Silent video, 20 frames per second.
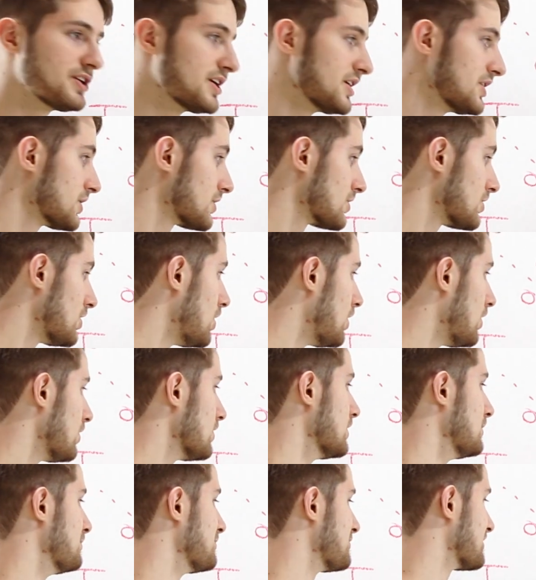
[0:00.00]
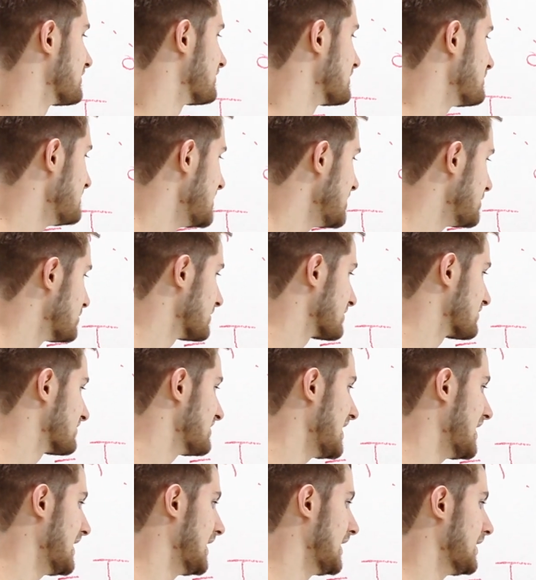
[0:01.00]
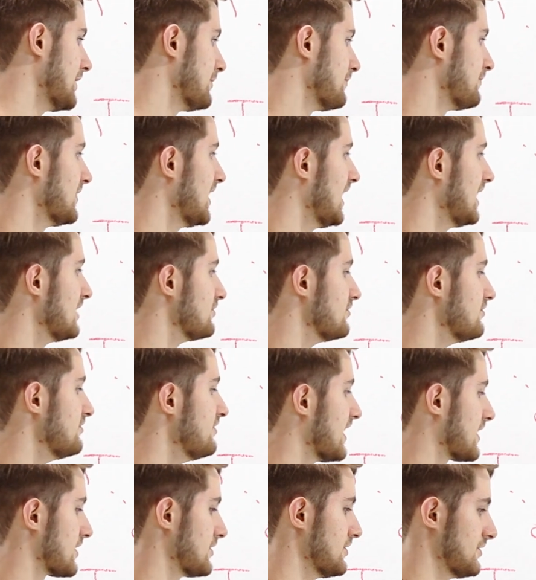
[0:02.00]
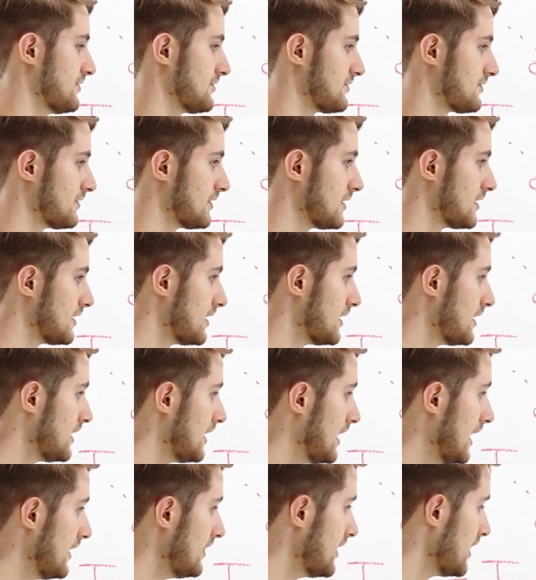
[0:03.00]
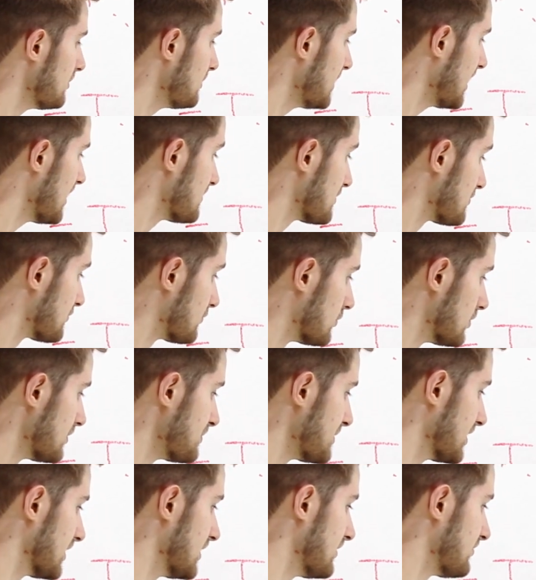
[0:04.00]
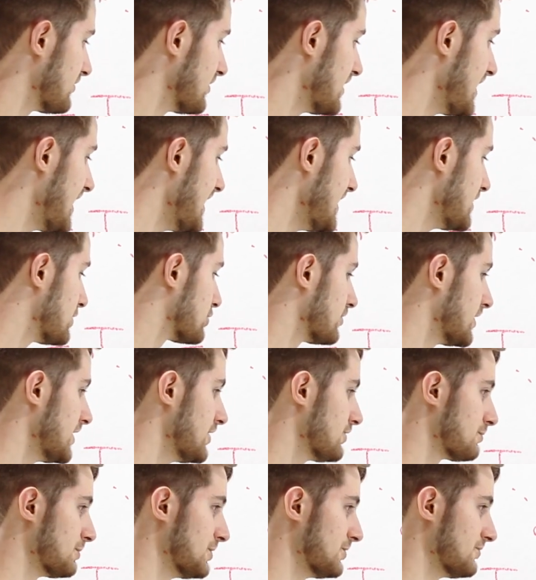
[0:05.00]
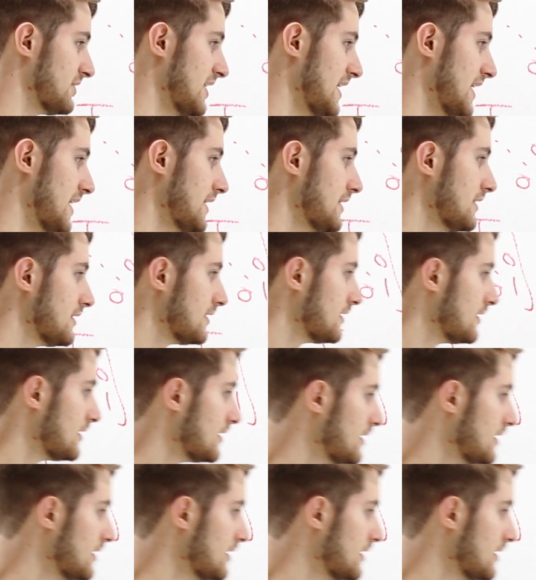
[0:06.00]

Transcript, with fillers: look at the columns of a matrix A as vectors. And then we have a formula for A transpose A